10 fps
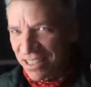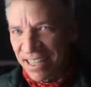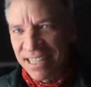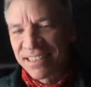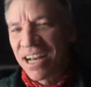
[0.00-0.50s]
to
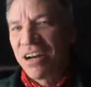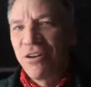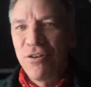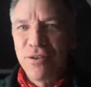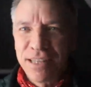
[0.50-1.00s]
Lake
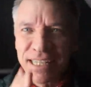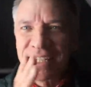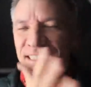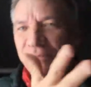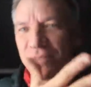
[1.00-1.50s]
Tahoe and then
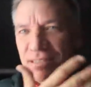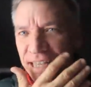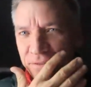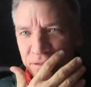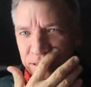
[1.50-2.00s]
ended up in
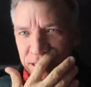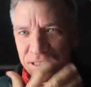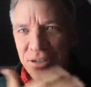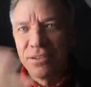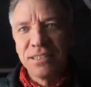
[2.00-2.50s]
San
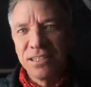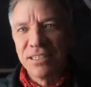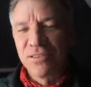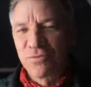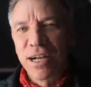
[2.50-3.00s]
Francisco and he did
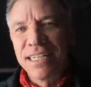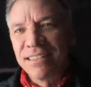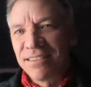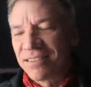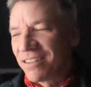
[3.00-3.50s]
his
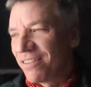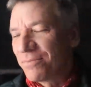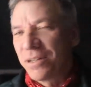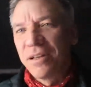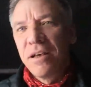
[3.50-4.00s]
writings and stuff.
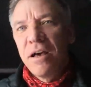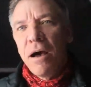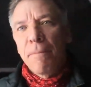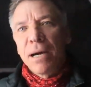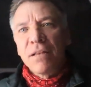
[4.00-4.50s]

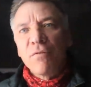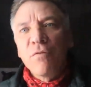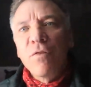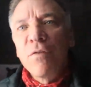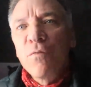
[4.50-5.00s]
But
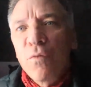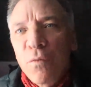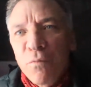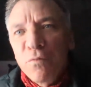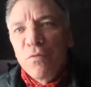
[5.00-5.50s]

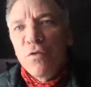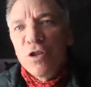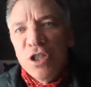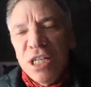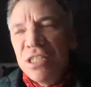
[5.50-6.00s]

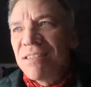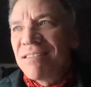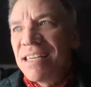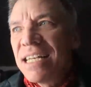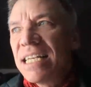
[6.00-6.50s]
Virginia
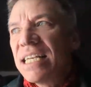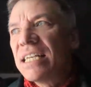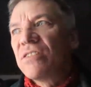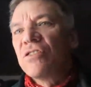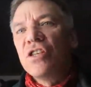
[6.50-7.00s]
City
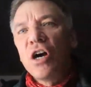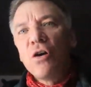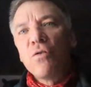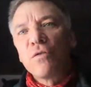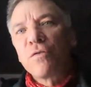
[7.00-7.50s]
is
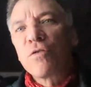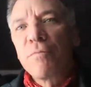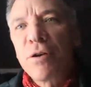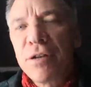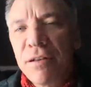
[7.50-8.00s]
known for
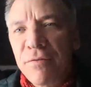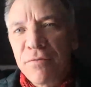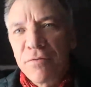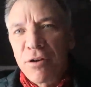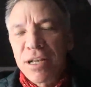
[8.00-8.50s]
being a
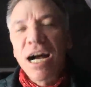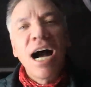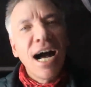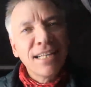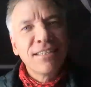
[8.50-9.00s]
very
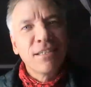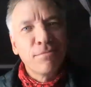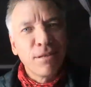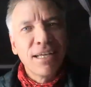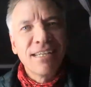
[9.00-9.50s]
haunted
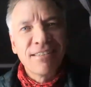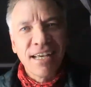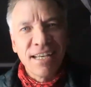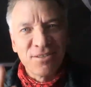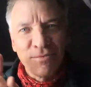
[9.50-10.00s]
place
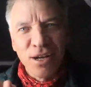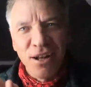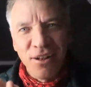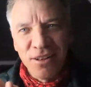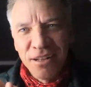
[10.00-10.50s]
as
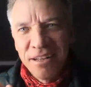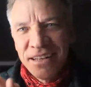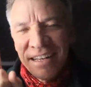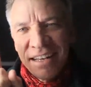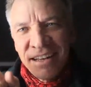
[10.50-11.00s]
well.
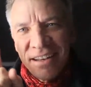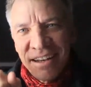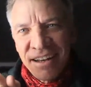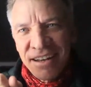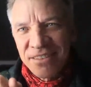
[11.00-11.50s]

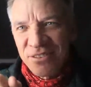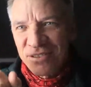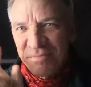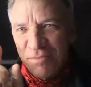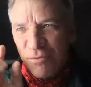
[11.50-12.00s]
There
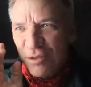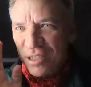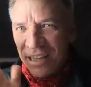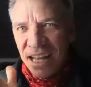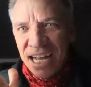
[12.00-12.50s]
was
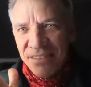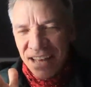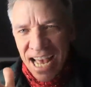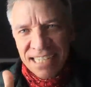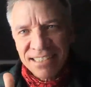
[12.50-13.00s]
a lot of
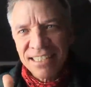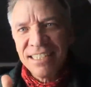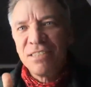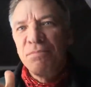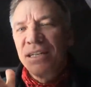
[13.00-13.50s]

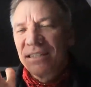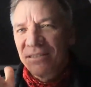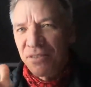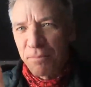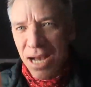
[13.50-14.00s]
accidents because
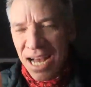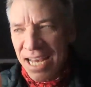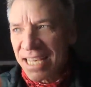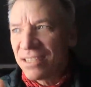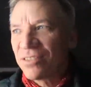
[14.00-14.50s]
of the
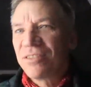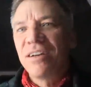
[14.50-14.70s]
mines,